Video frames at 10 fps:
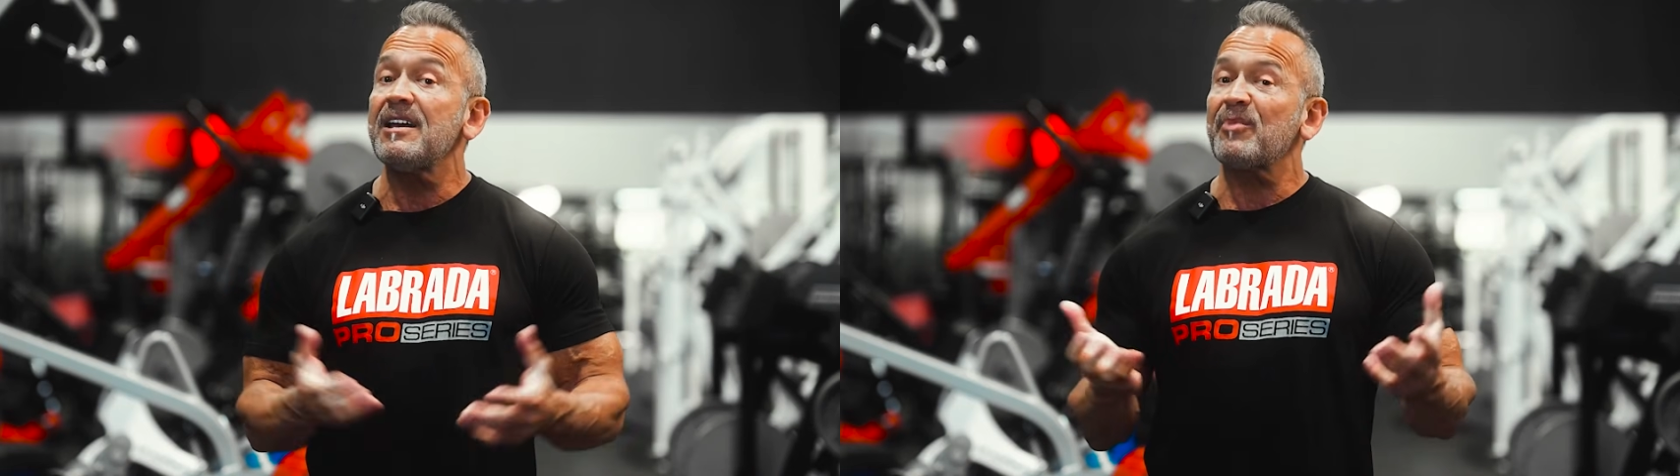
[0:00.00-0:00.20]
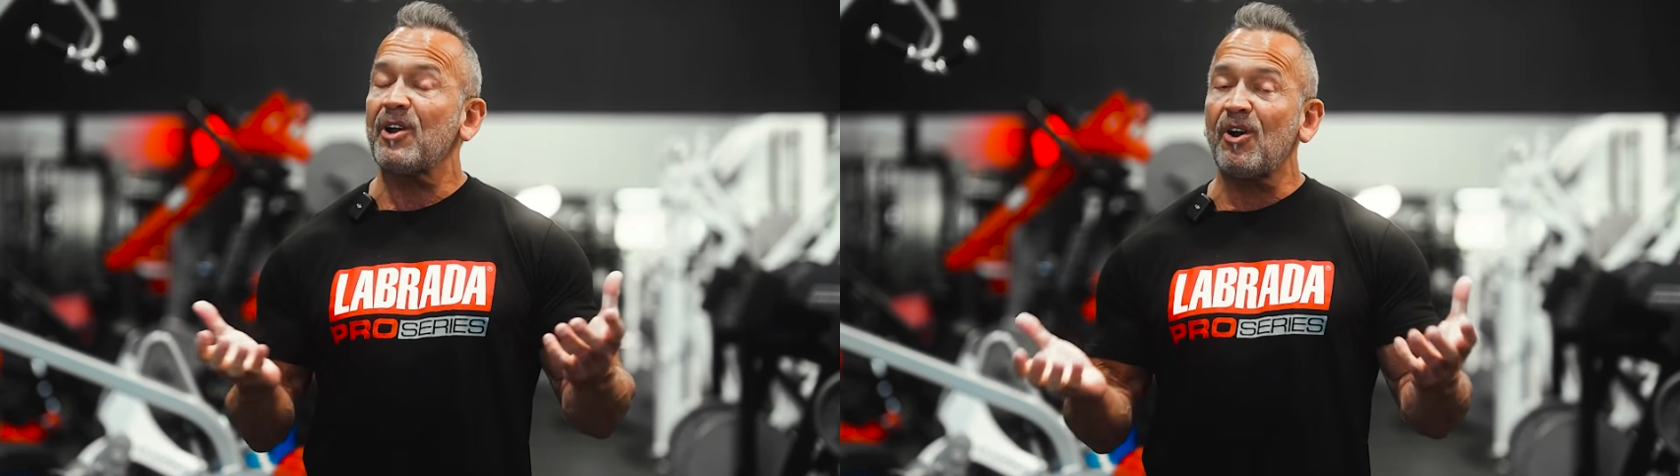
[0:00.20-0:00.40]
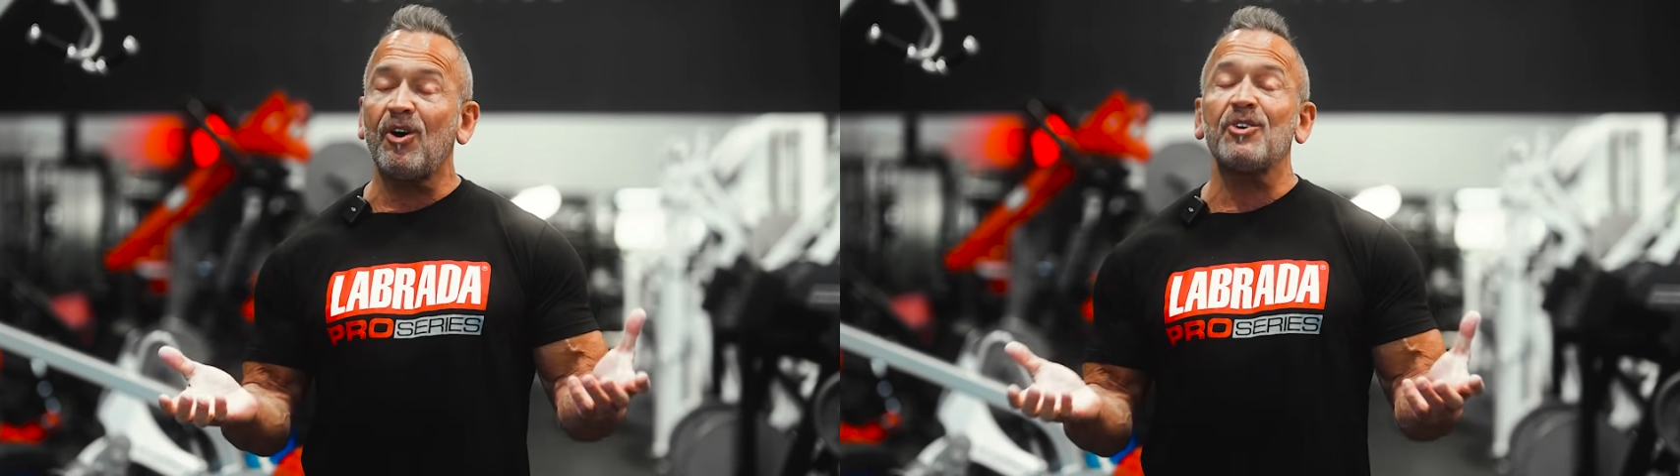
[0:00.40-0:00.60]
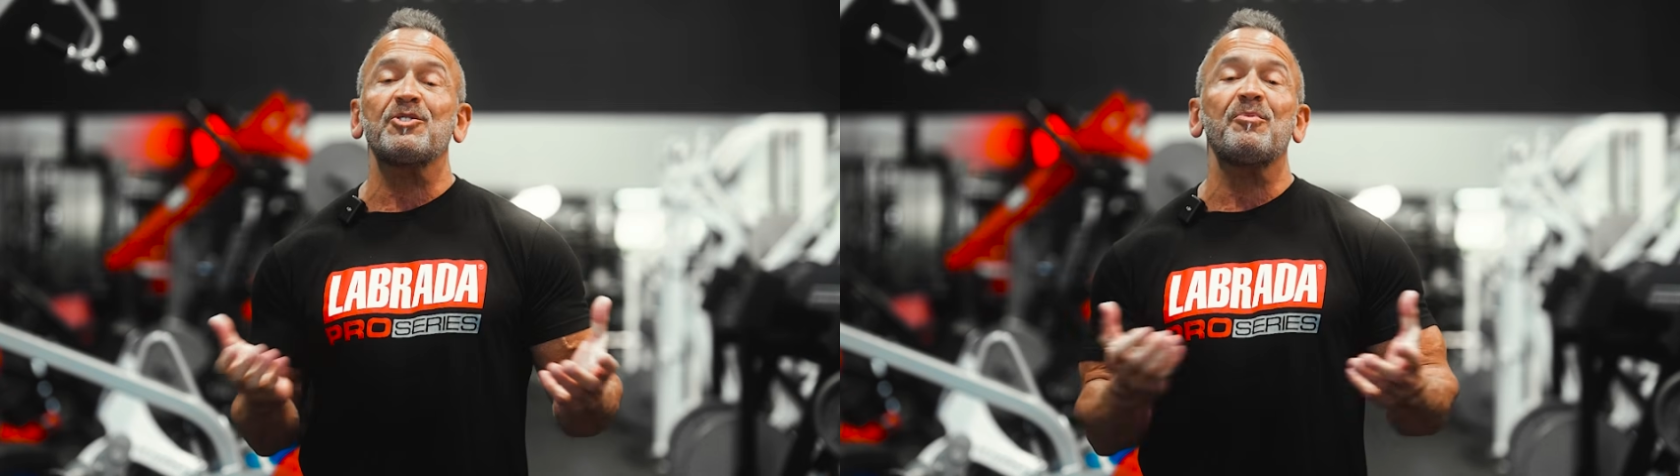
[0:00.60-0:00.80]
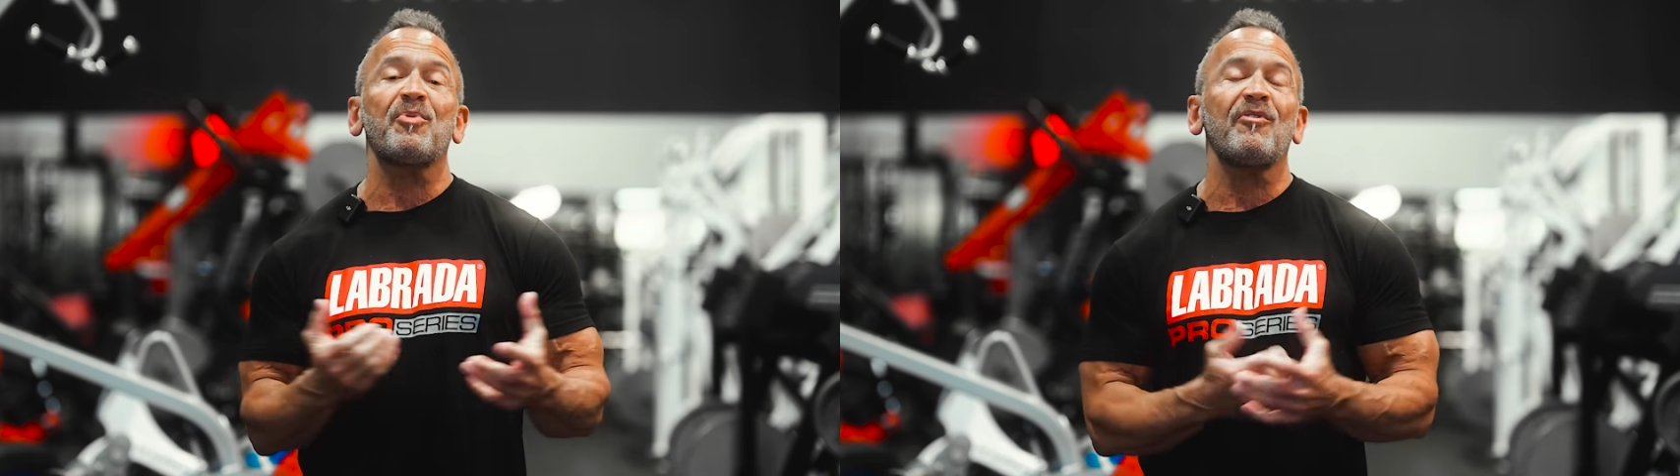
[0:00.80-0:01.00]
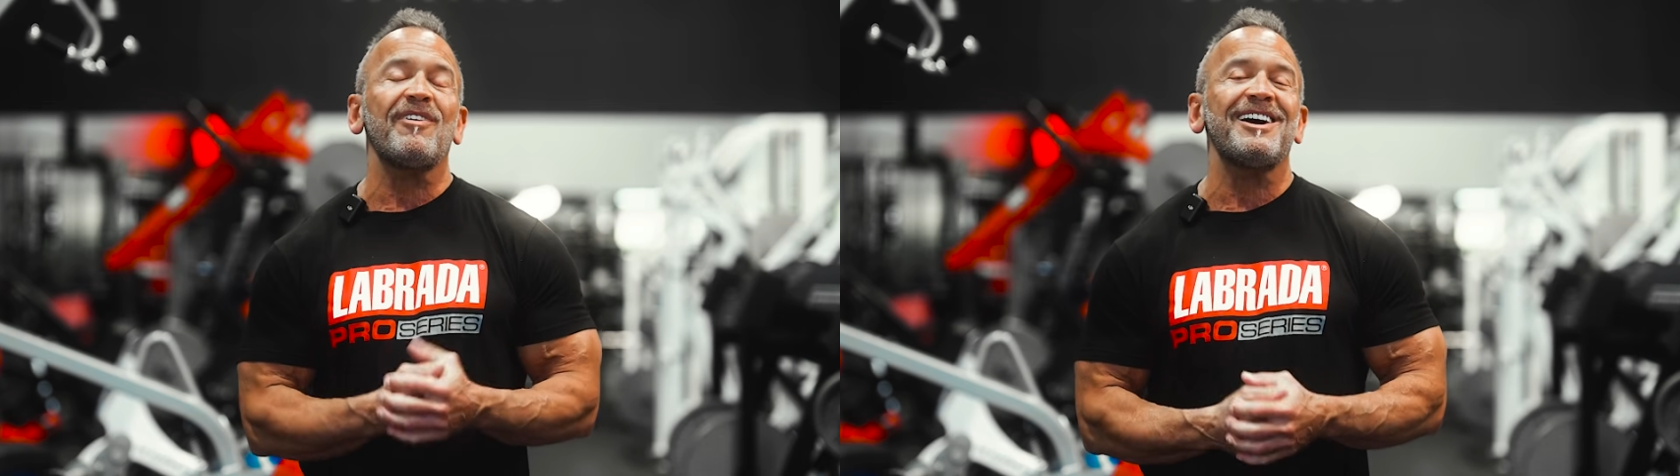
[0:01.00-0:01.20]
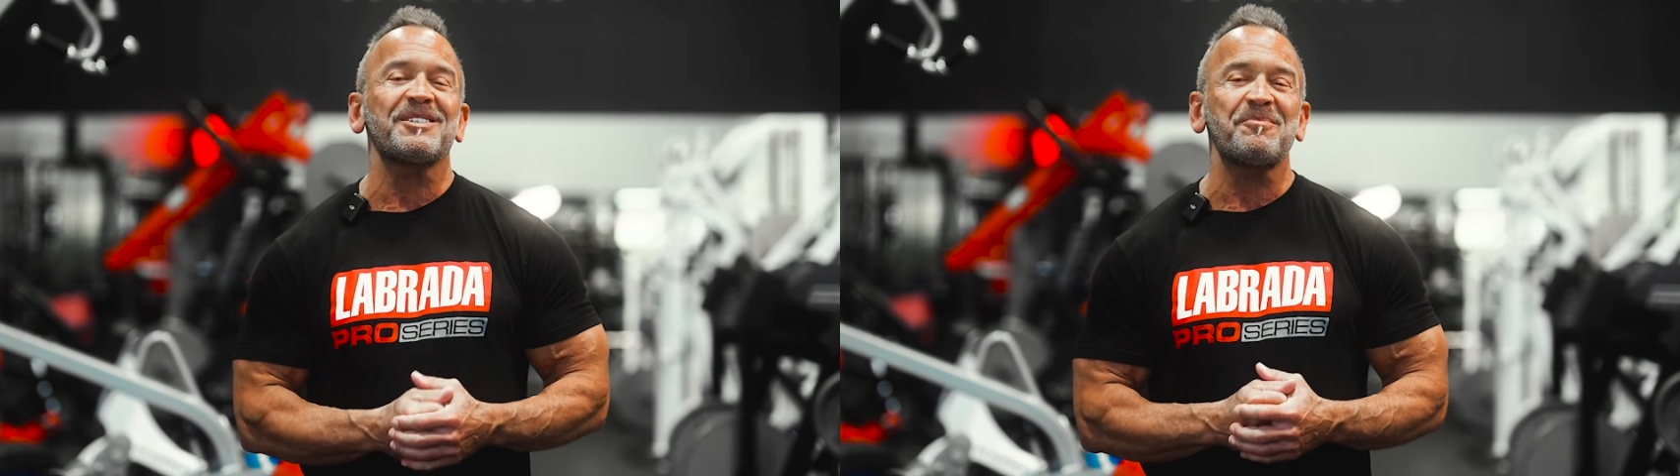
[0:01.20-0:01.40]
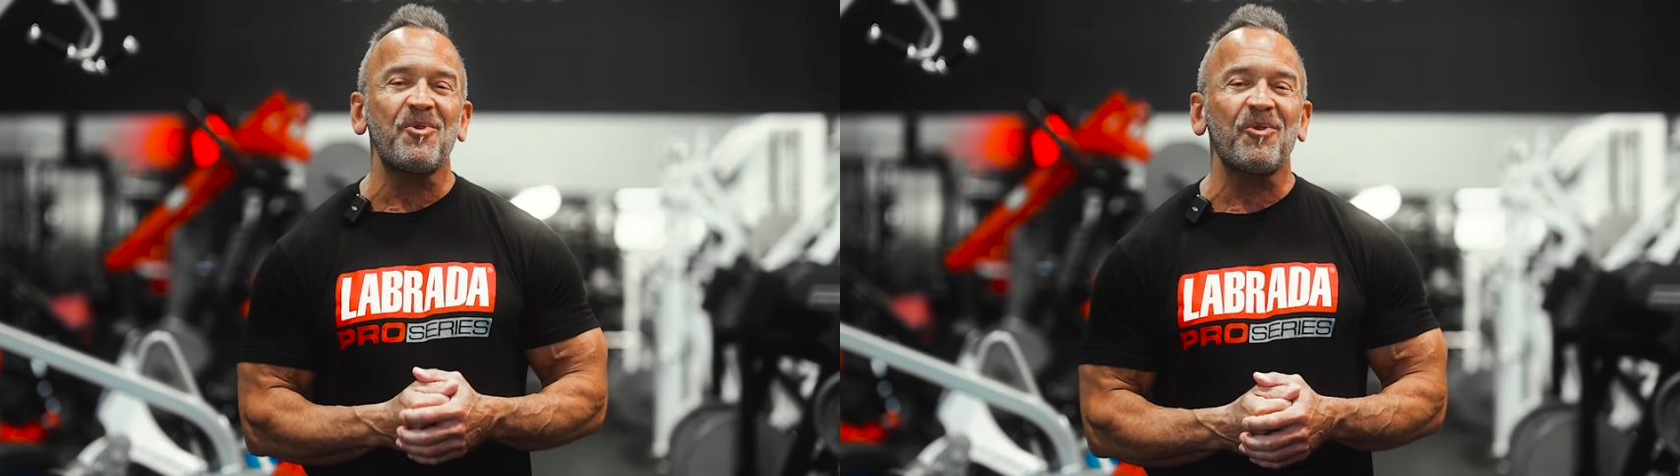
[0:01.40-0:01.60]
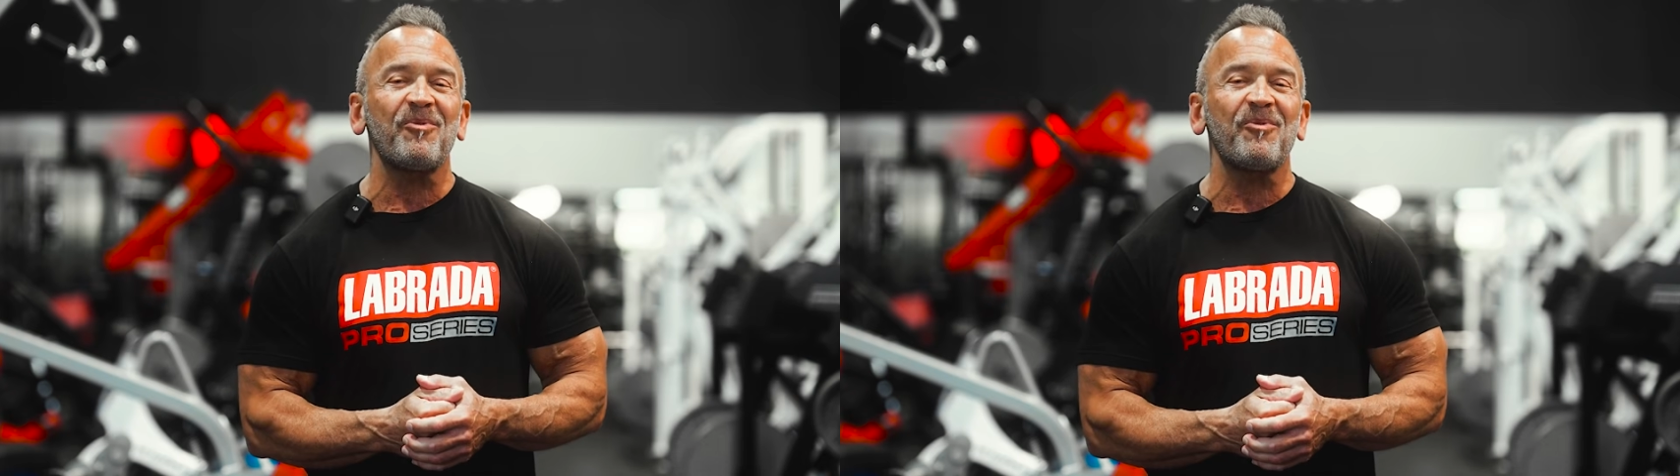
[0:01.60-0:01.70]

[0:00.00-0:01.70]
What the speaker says: but also provides more